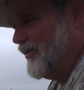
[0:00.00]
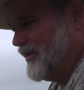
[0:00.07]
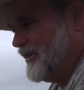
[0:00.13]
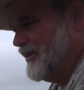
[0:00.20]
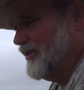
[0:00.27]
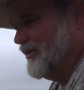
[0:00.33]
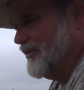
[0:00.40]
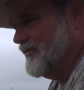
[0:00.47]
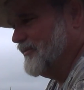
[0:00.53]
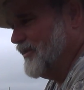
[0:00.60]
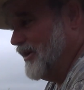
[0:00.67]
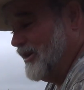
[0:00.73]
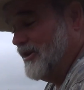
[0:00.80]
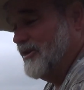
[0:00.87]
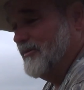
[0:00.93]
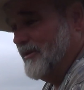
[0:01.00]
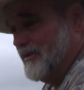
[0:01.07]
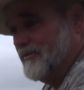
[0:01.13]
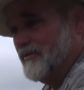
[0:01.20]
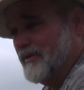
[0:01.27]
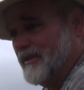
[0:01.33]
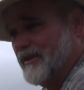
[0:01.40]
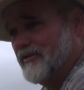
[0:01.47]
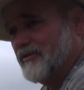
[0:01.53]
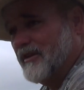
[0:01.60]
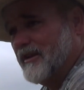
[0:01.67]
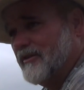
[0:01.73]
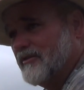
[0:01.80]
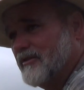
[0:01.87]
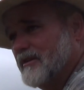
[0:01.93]
or kill a human with these
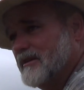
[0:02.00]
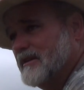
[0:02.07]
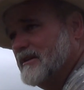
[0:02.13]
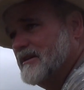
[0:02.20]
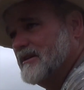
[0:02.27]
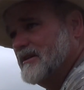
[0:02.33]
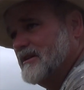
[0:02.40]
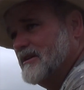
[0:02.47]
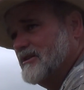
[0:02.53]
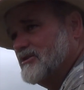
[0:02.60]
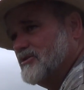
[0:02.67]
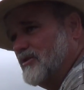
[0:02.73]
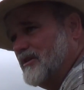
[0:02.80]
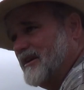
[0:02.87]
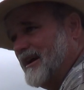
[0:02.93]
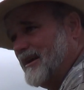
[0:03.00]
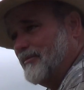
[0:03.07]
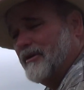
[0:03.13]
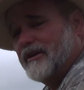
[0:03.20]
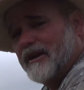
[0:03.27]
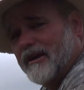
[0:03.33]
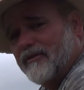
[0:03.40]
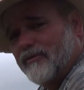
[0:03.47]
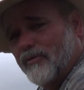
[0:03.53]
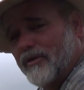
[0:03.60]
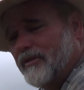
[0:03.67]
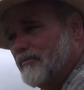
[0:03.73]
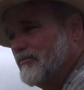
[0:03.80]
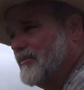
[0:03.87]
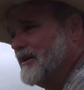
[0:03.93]
things. So you got to be careful
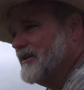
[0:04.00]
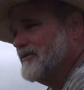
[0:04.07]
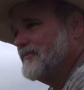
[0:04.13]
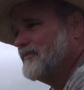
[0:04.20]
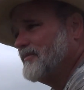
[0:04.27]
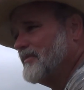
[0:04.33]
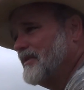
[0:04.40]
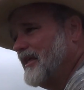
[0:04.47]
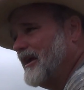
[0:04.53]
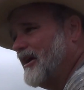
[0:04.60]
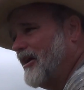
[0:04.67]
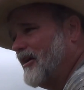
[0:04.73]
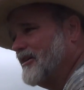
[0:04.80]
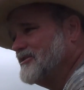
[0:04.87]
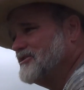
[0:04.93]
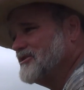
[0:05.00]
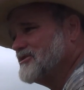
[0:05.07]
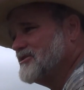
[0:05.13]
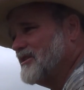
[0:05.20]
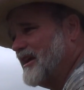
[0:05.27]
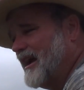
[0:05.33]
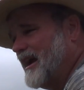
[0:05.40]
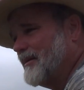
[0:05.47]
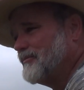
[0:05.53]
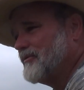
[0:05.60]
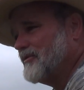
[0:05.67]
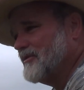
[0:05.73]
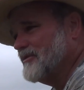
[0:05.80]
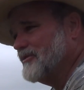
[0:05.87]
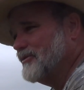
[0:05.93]
with them. But they are just an
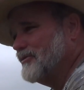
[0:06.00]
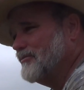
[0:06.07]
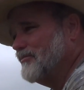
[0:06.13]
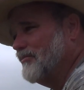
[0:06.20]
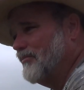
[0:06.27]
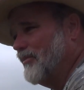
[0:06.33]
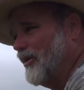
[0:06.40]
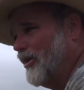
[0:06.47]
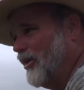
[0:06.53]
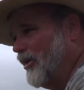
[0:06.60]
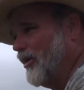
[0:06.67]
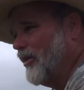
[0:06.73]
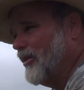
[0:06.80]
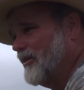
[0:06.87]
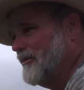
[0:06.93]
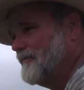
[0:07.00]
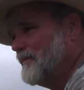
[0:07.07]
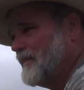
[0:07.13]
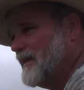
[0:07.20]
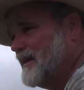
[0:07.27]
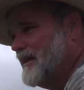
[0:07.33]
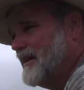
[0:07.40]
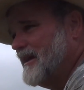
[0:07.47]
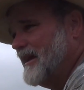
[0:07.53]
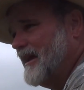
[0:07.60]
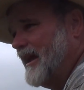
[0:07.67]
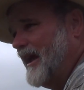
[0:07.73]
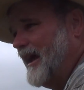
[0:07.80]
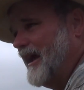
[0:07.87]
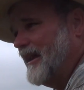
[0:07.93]
absolute ball.
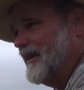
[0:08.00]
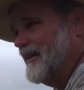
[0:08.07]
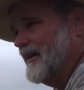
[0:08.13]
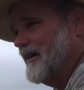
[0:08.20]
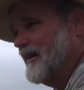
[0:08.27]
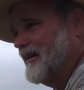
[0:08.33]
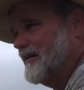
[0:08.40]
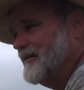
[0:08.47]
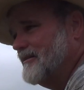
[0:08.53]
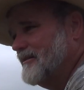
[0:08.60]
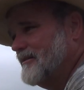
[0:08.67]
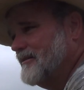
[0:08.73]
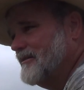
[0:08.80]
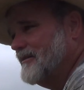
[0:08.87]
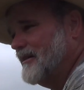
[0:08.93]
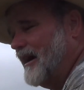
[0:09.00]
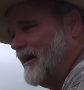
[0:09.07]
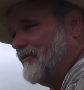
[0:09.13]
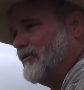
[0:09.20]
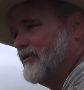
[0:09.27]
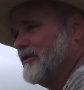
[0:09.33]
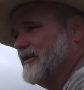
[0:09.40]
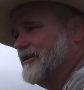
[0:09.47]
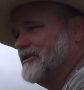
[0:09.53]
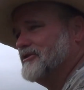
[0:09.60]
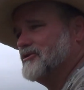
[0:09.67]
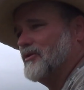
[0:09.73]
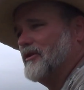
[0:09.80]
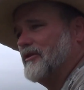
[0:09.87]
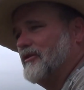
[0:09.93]
And I've really
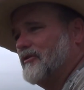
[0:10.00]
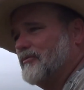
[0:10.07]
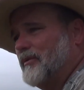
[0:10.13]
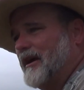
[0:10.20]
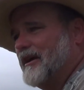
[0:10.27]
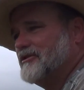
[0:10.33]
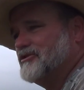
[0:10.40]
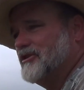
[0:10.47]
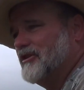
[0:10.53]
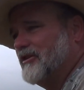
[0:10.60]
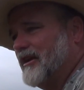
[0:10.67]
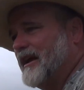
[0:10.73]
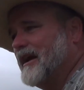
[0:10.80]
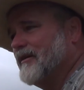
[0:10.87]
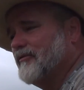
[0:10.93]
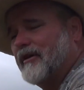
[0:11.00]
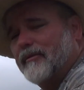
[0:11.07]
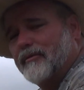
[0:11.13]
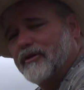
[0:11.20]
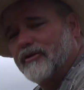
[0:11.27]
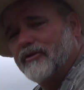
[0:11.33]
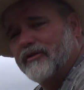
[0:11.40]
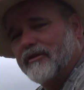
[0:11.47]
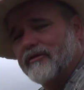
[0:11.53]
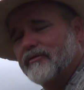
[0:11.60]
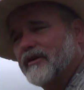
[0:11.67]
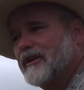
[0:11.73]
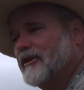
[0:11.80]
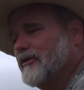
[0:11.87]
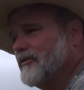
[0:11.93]
enjoyed this past year and a half I've been doing these
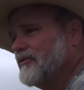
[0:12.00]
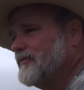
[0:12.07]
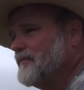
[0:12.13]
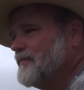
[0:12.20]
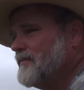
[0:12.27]
videos,